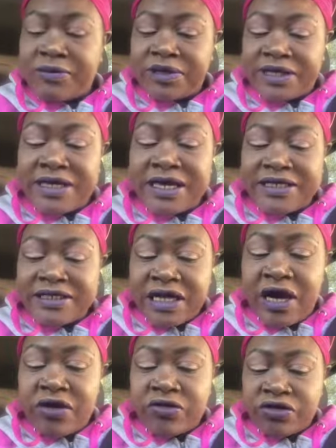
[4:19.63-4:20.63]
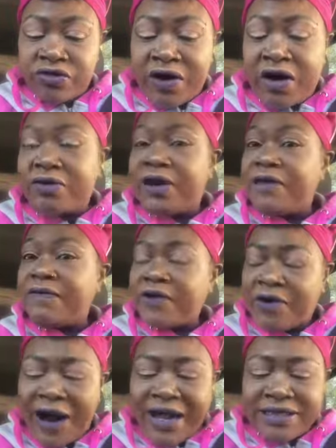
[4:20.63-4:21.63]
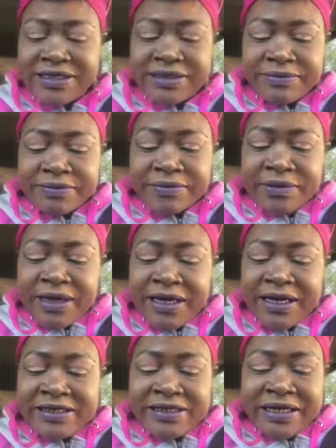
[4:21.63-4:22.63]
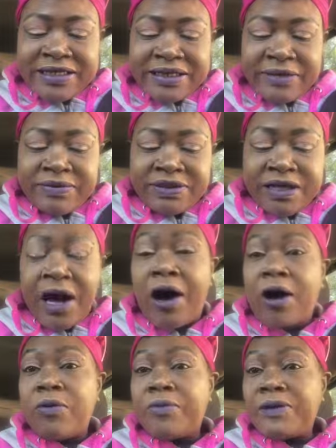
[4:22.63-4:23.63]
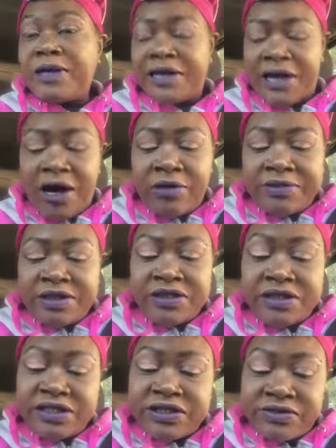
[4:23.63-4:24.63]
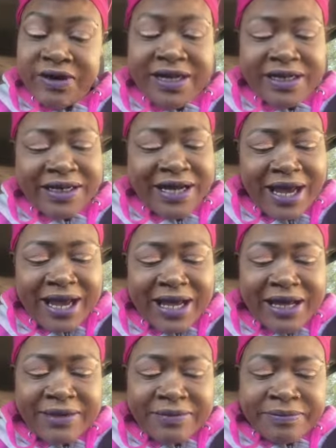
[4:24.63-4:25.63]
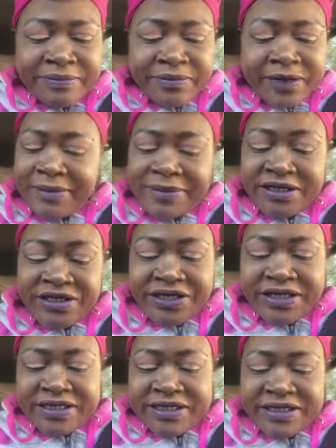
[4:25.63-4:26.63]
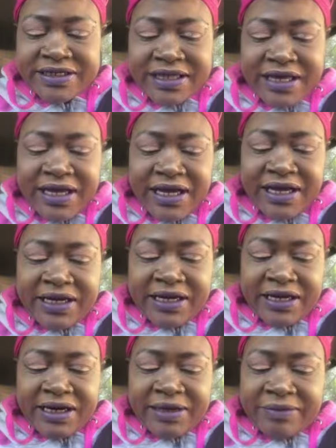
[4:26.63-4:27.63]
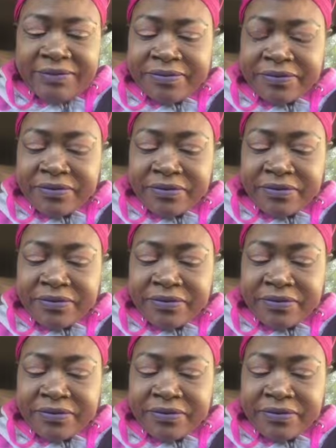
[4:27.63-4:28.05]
within a stone throne of grace. And it says it was hope in hope to discredit God, I mean Jesus, and um